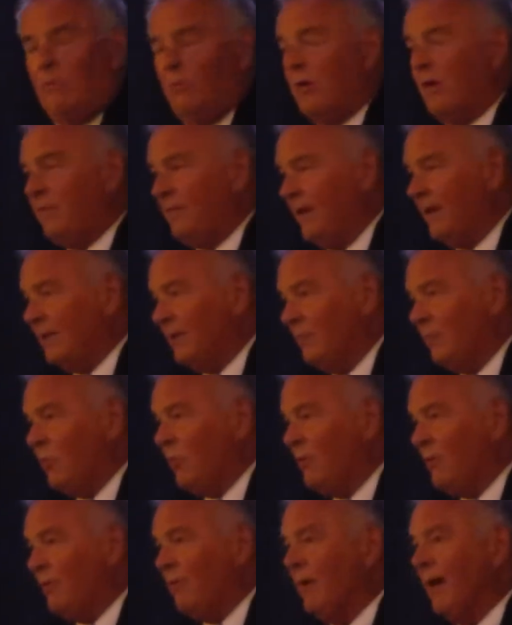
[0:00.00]
I want to thank the
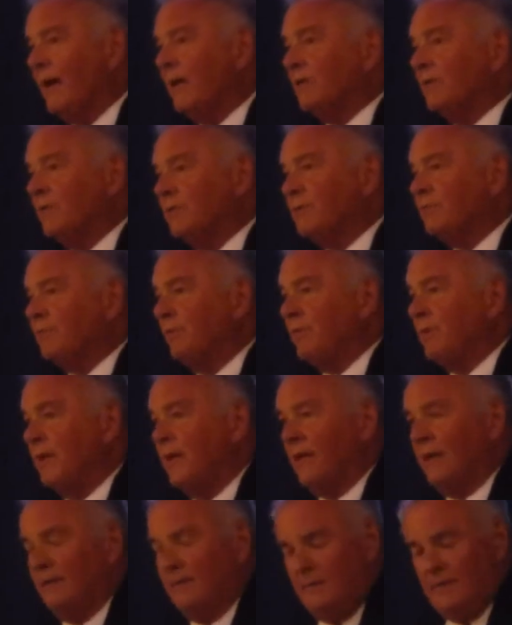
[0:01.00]
board of directors for
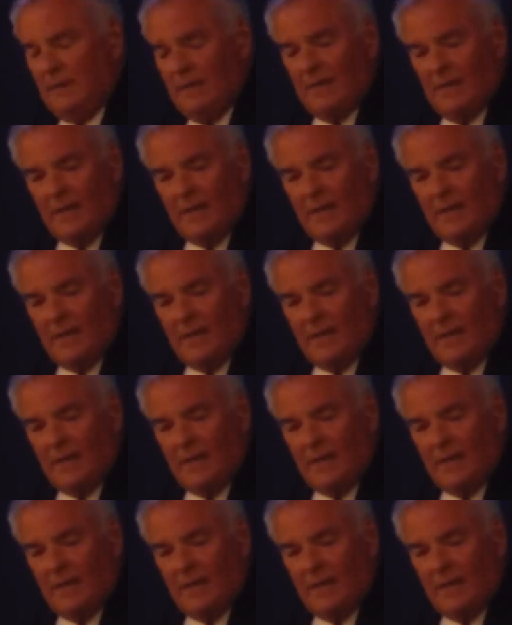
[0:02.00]
their